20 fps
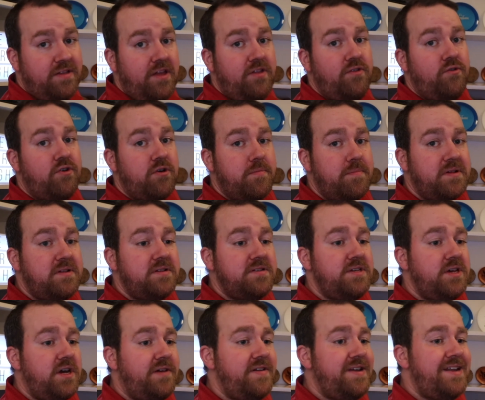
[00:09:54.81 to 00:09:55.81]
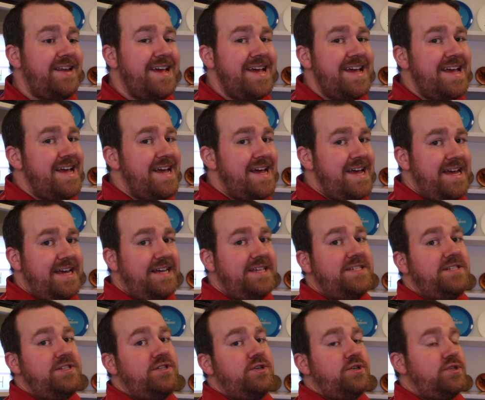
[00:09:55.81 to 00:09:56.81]
The durability of it
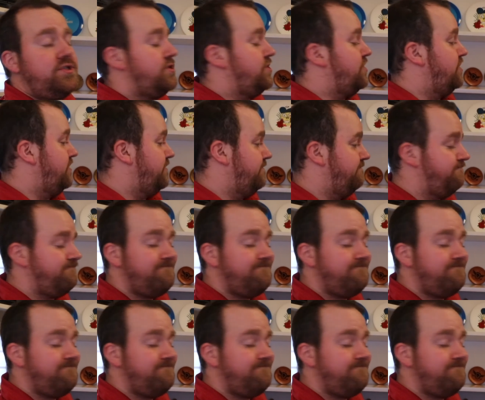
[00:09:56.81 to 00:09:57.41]
is just